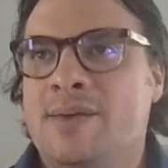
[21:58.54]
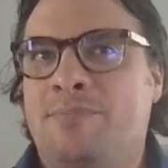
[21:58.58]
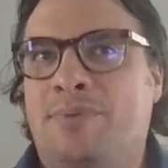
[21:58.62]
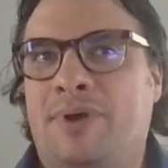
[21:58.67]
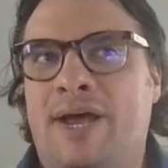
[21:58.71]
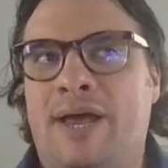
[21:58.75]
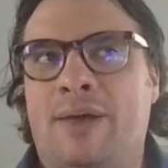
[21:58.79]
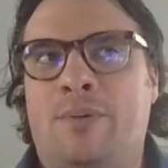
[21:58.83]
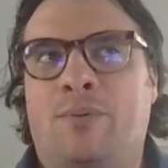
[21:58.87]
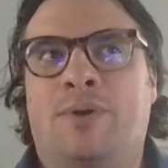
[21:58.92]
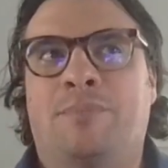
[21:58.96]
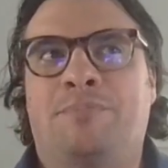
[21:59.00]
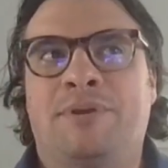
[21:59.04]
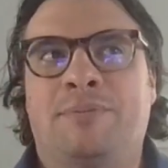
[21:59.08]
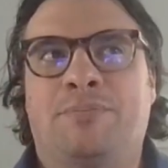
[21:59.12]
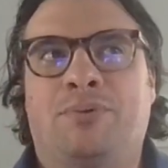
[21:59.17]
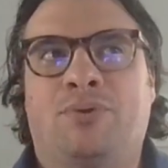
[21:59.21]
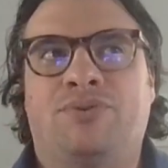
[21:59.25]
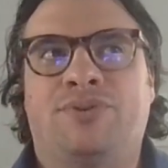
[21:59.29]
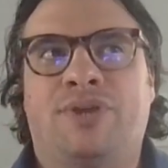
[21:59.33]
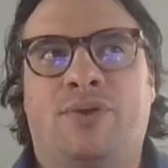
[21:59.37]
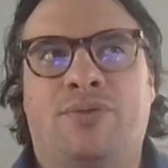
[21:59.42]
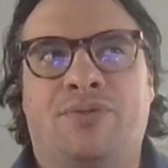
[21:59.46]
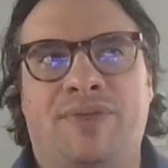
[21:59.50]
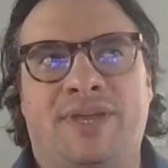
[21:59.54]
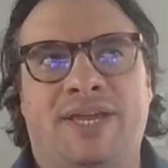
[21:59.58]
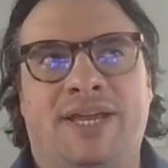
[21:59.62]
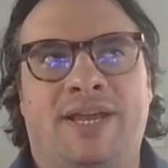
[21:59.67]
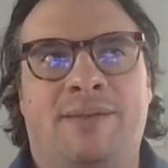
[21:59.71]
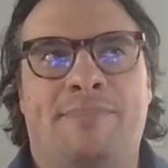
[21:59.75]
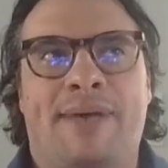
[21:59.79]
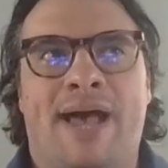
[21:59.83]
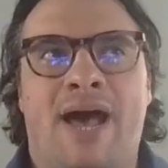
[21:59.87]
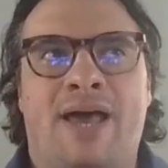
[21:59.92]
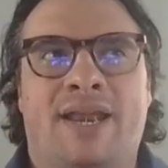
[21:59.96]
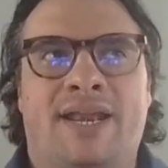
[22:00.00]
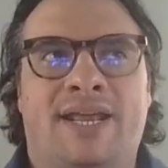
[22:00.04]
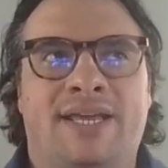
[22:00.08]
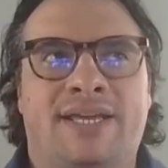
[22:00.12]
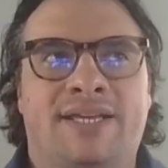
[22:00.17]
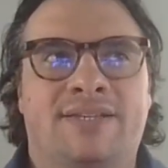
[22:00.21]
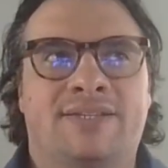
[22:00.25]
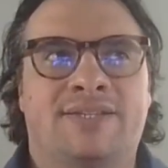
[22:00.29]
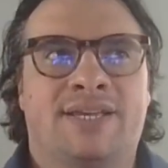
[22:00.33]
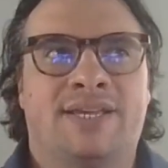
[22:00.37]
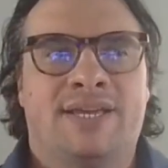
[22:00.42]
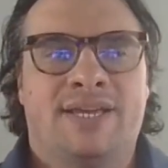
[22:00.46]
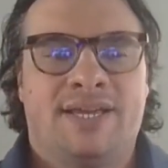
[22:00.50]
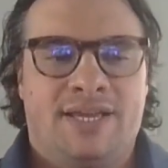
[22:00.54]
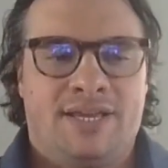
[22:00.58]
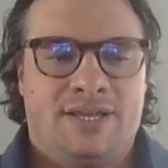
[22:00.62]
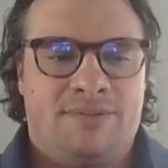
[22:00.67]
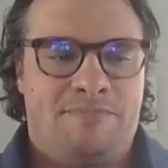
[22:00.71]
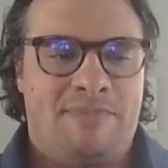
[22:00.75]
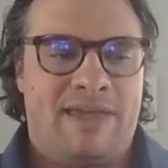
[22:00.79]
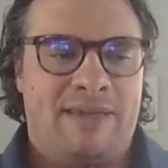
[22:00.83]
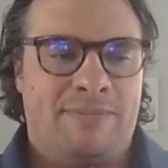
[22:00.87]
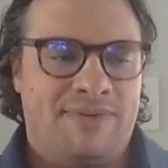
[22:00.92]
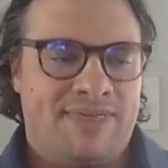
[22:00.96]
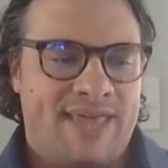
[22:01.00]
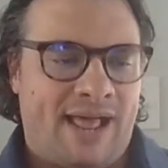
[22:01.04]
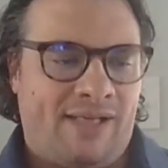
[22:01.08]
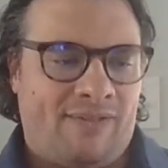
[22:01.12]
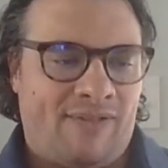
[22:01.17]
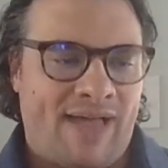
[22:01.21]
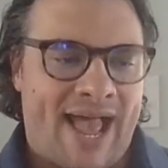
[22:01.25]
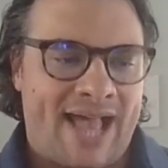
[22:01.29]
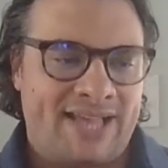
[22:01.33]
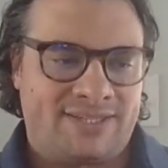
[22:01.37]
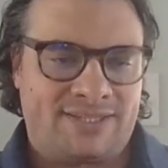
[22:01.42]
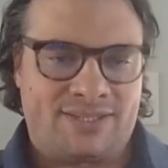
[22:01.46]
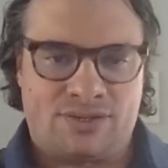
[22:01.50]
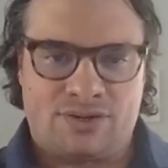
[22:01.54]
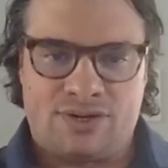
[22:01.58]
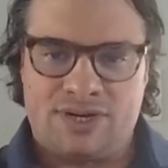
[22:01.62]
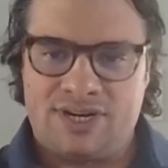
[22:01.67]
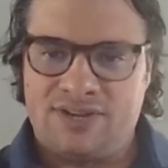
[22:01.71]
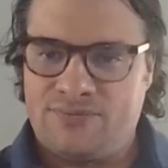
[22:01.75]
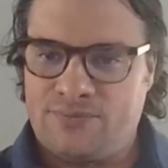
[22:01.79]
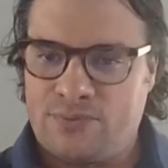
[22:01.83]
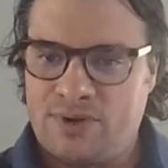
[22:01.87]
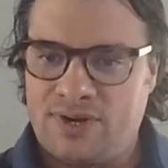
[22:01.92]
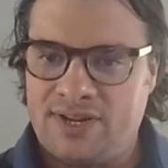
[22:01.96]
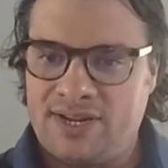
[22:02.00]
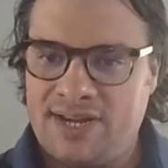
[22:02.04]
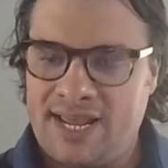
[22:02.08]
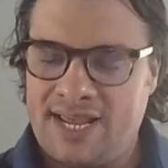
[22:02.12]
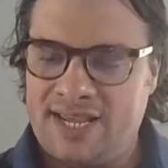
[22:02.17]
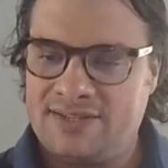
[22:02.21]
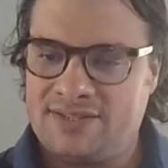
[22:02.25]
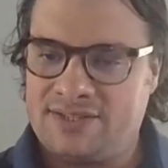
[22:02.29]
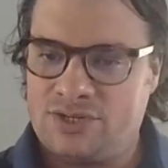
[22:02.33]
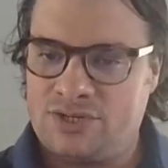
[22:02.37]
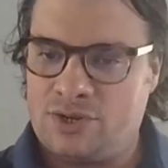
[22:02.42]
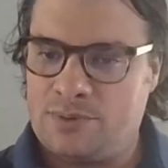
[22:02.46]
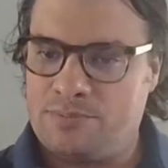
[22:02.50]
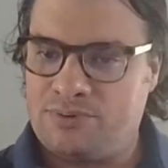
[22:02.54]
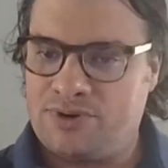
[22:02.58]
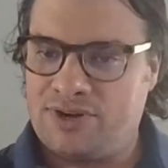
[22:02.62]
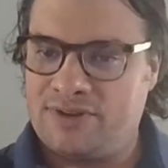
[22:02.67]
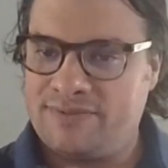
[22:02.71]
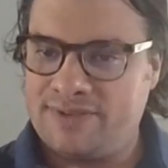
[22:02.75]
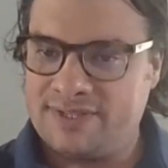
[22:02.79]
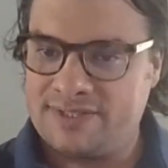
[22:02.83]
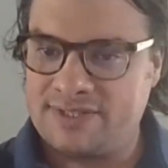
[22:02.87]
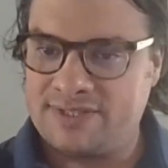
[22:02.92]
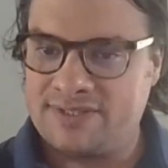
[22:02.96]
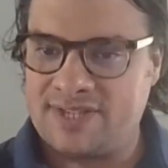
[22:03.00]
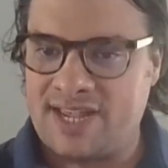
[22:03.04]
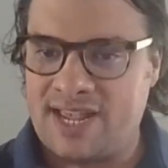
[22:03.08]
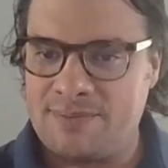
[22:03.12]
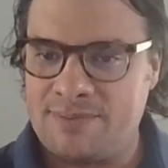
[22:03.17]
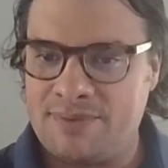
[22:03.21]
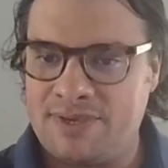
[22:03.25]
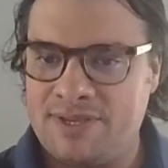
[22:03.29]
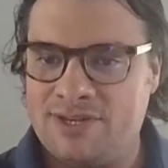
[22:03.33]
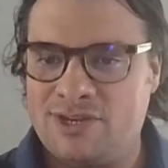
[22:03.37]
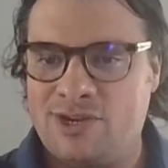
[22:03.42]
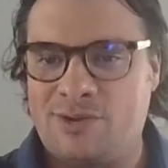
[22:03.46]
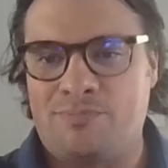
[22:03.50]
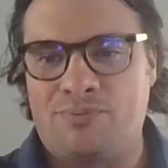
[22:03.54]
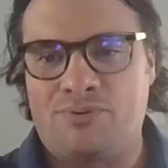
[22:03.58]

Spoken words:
But what people don't think about is maybe that last 30, 40 days in your previous assignment, you're